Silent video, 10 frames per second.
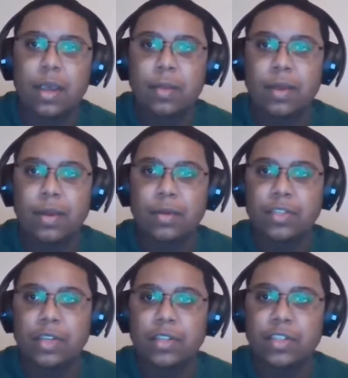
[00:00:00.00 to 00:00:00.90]
But you know,
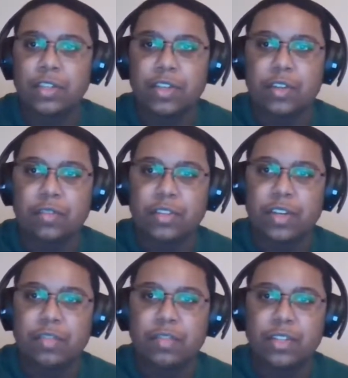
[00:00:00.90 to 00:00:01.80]
Jennifer,
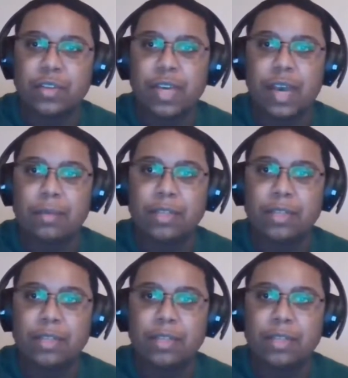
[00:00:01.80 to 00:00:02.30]
Jennifer Jo Cobb,